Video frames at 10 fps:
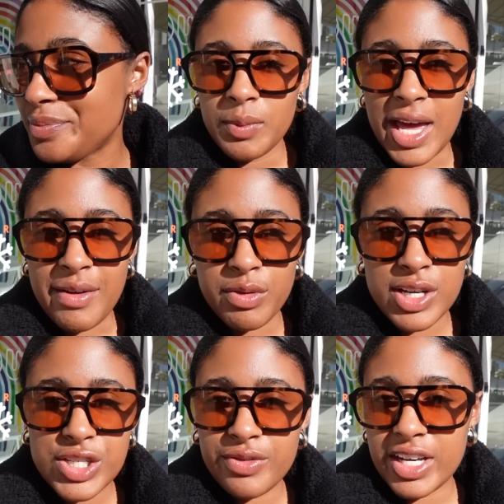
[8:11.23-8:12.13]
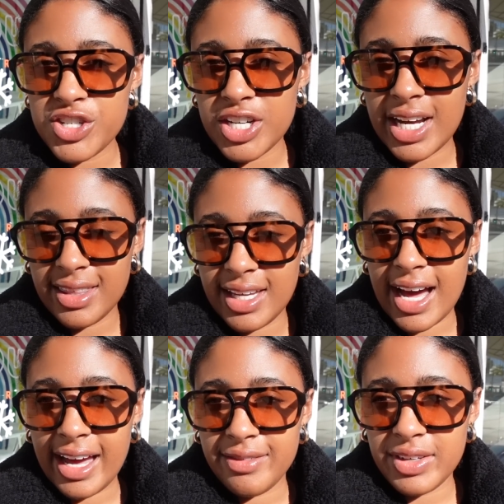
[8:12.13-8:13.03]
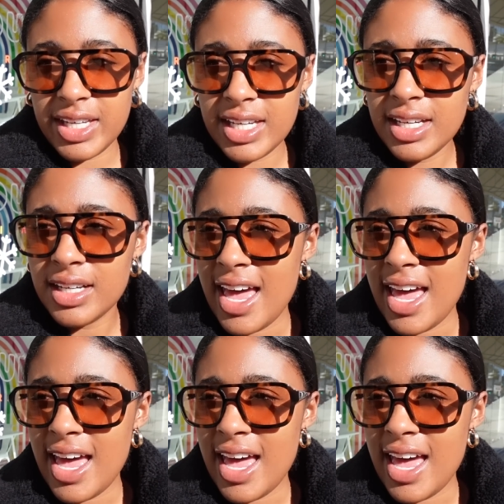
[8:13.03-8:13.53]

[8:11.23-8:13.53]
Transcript: We have a reservation at the Ivy,